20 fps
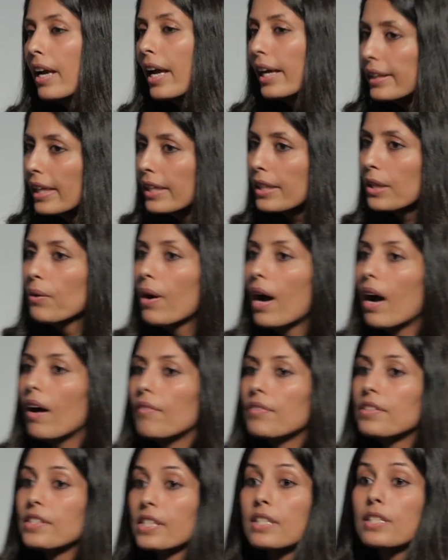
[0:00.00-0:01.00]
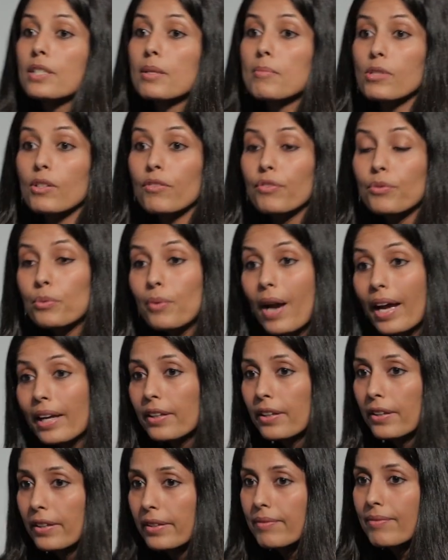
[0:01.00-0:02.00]
And then you have systems of
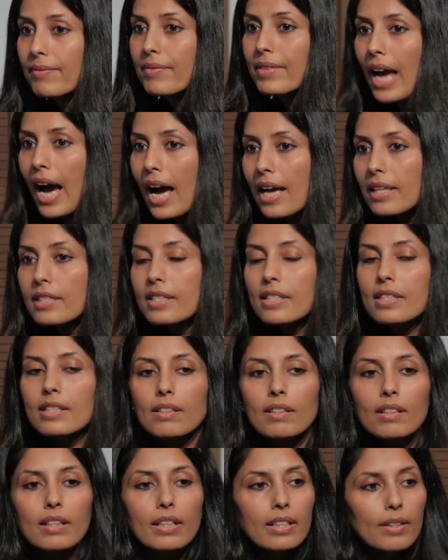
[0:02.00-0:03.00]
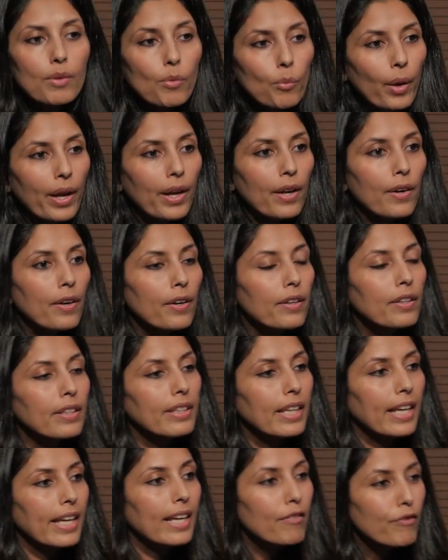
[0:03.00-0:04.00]
record. That's
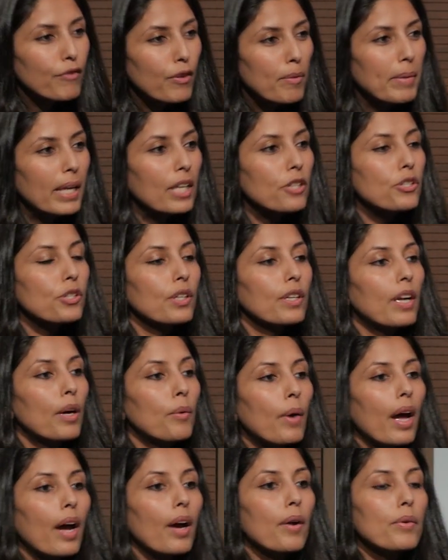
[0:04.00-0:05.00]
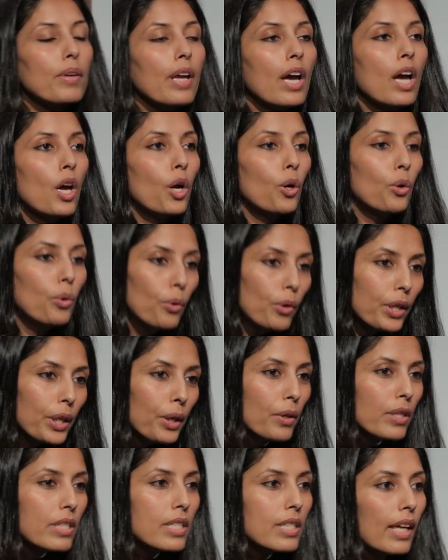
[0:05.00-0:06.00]
where the information around who
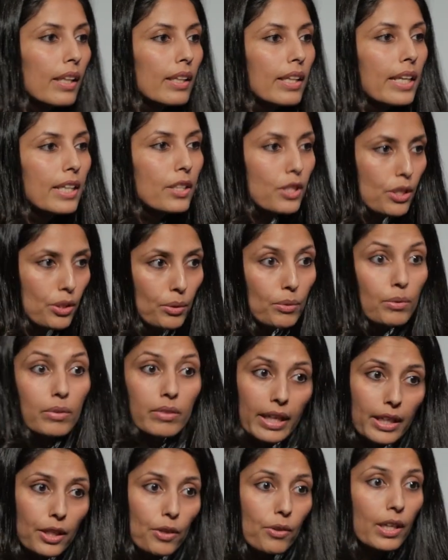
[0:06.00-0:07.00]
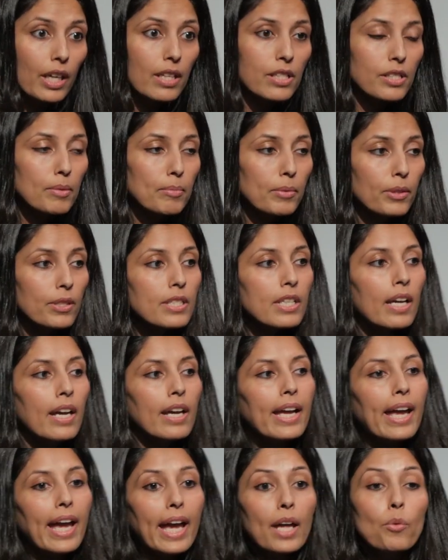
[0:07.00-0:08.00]
you're selling to, like your customers,
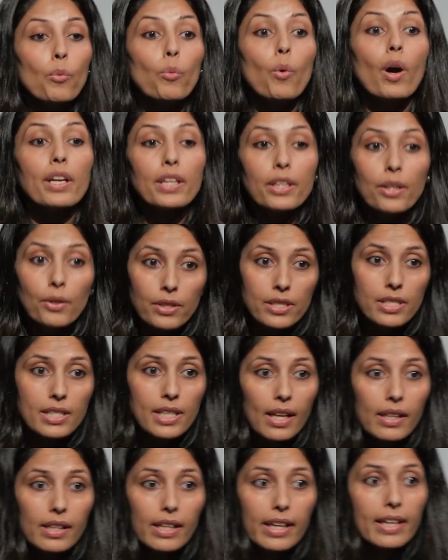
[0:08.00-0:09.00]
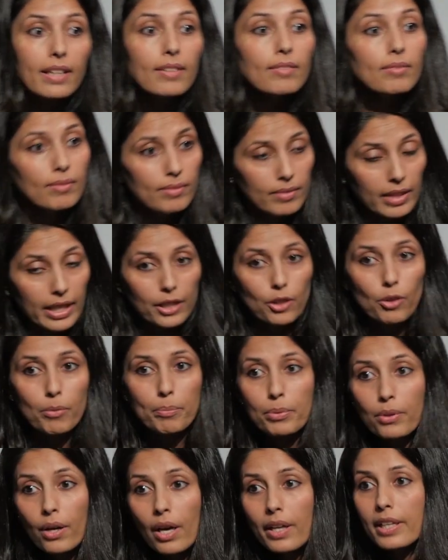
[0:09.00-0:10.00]
and what you're selling, like your
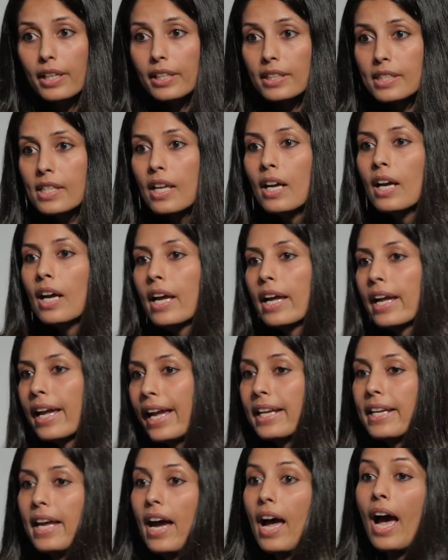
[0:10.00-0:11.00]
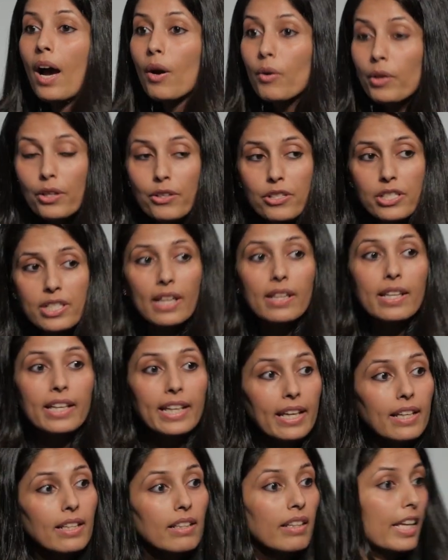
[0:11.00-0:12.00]
products, and how you're
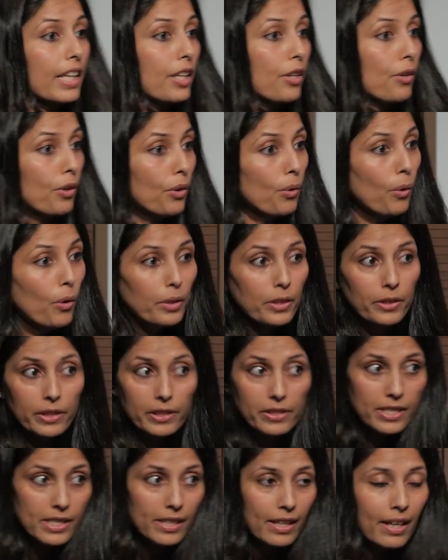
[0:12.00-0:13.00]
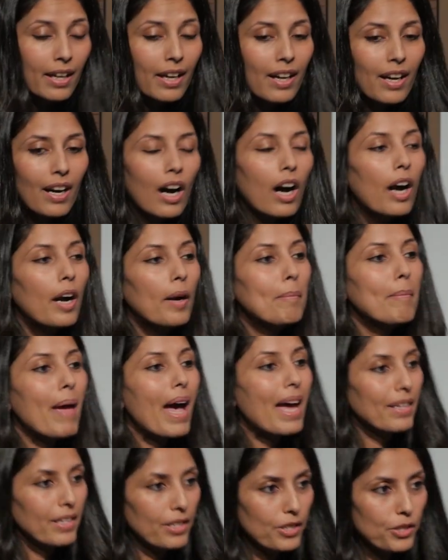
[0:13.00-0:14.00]
selling it, like your orders, are
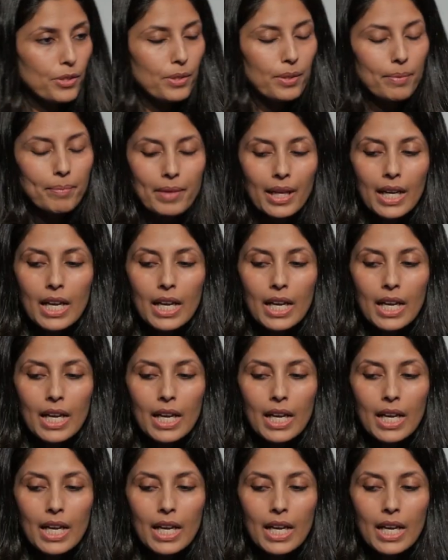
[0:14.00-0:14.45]
managed.